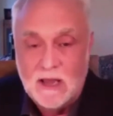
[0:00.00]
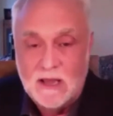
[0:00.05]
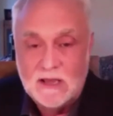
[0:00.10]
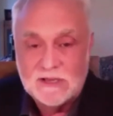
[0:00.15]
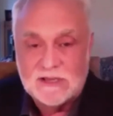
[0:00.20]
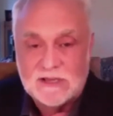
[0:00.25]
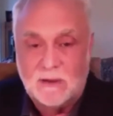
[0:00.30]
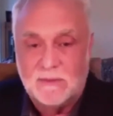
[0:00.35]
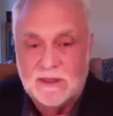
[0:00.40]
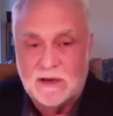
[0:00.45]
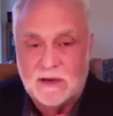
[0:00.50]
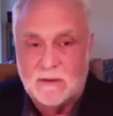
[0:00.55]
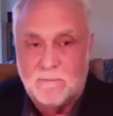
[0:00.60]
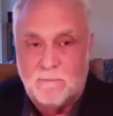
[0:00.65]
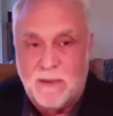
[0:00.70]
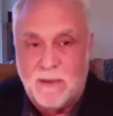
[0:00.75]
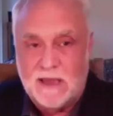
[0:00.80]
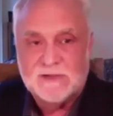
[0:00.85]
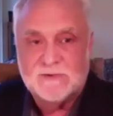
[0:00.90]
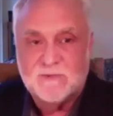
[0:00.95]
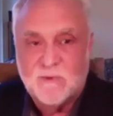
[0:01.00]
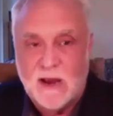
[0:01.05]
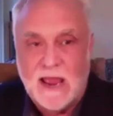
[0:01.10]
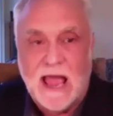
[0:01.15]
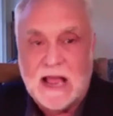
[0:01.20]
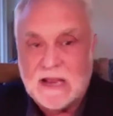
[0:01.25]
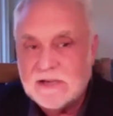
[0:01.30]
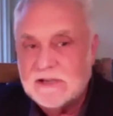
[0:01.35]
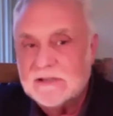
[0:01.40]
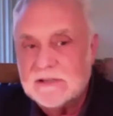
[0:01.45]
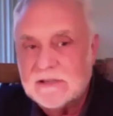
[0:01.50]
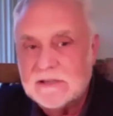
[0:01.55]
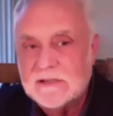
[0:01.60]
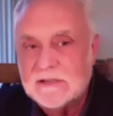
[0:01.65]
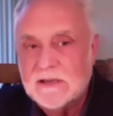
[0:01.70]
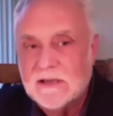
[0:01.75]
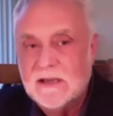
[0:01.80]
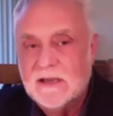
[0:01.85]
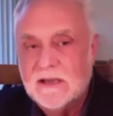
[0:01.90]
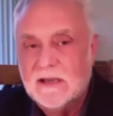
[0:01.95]
some of the best
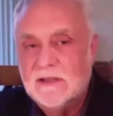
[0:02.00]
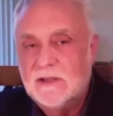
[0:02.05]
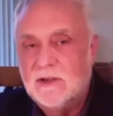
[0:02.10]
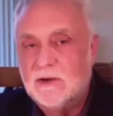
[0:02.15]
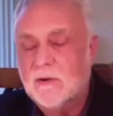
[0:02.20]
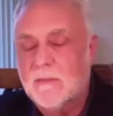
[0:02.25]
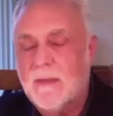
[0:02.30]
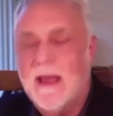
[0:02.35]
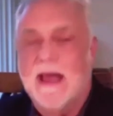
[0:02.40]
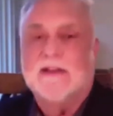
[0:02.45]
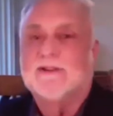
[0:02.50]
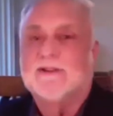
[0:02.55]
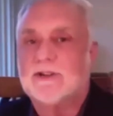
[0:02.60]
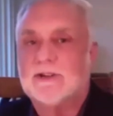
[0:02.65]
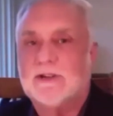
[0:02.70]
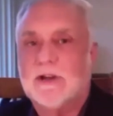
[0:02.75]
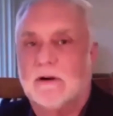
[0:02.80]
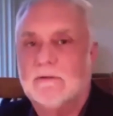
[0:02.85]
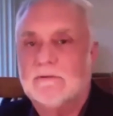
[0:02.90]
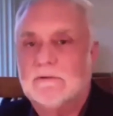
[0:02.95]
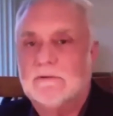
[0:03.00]
reactions to a magic show.